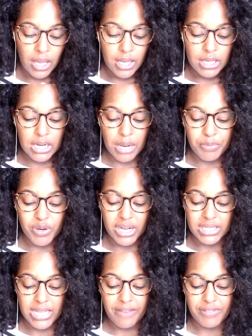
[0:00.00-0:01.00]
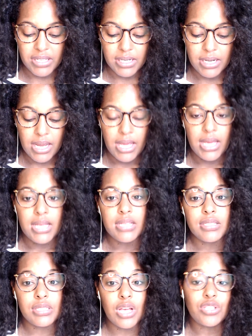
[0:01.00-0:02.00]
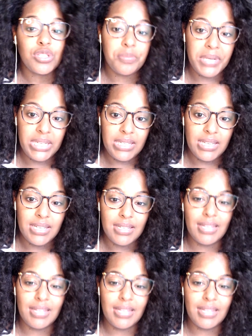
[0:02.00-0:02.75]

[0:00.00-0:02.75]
Number 11. Social media